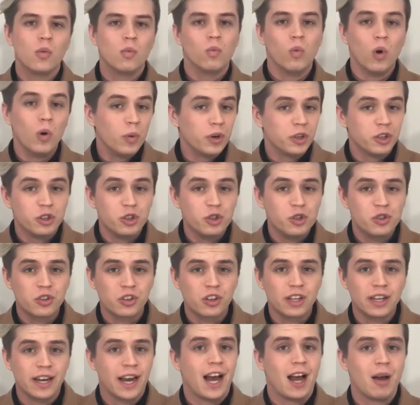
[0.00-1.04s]
What would
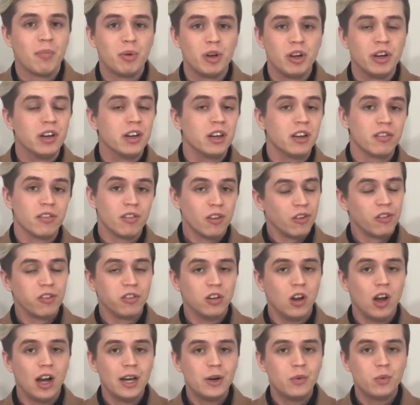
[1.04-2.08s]
usually happen is the
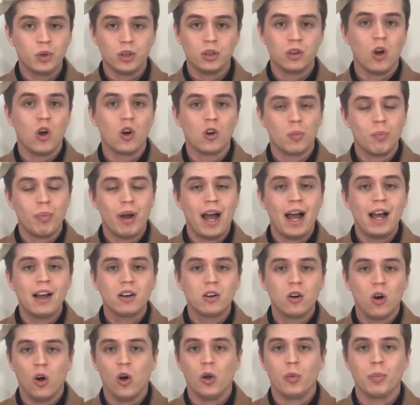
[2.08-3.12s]
slide would lock back
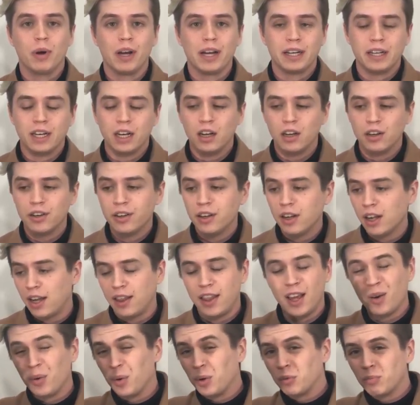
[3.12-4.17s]
on my gun and
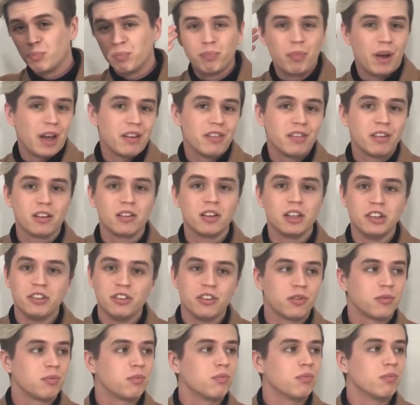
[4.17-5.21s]
that would basically
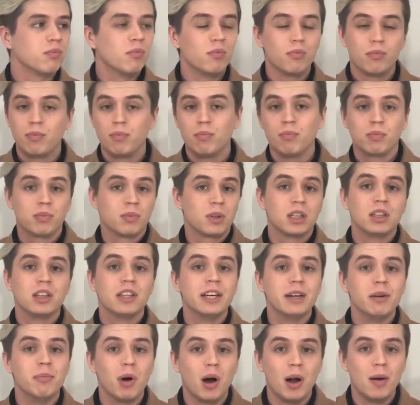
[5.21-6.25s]
just
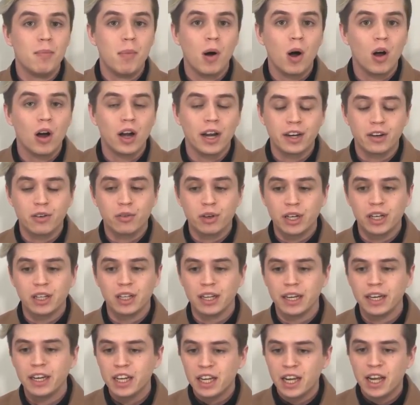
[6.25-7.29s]
clear my mind
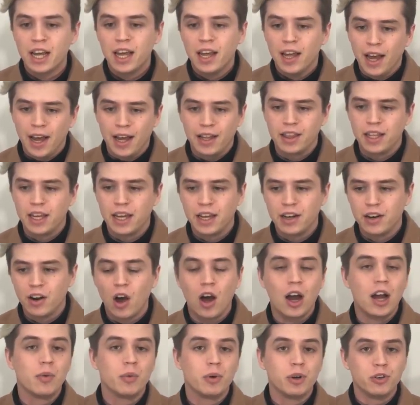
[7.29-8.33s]
really and then
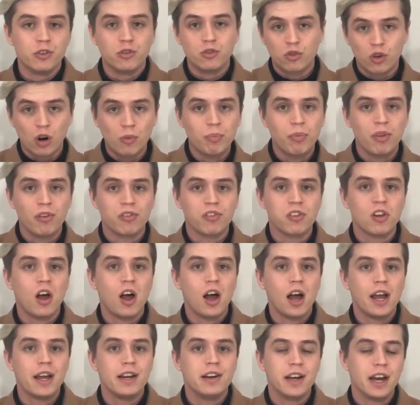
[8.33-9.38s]
I would drop the
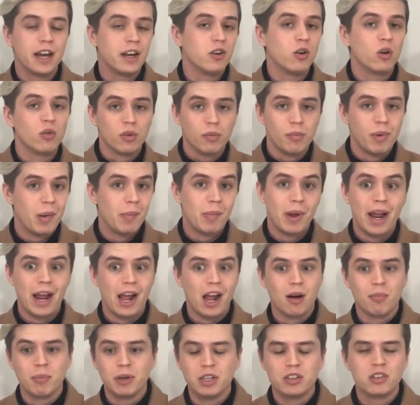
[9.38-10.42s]
slide and not remember
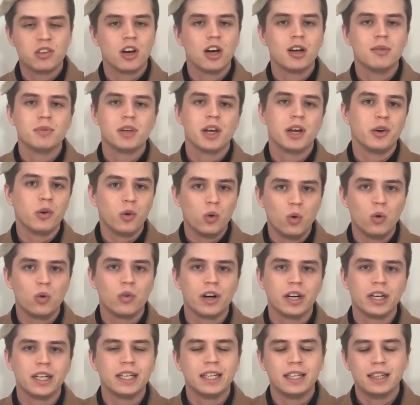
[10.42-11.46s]
how many times I had
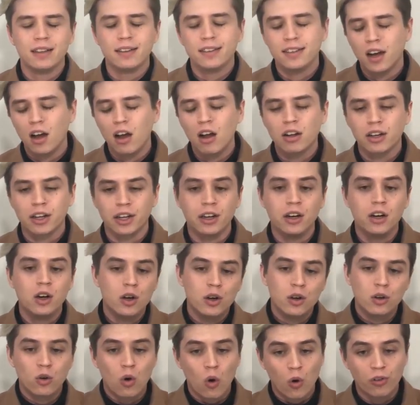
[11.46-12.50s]
already hit the target
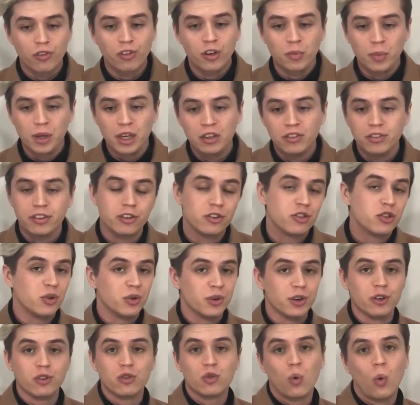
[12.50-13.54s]
causing me to shoot
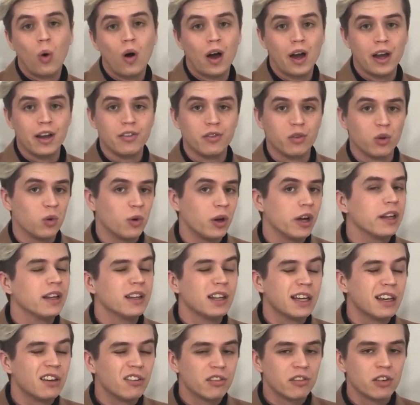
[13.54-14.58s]
it twice or at
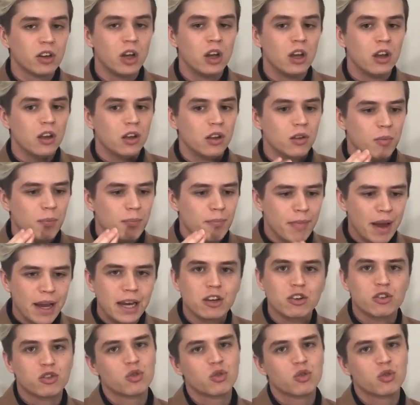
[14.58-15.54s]
least make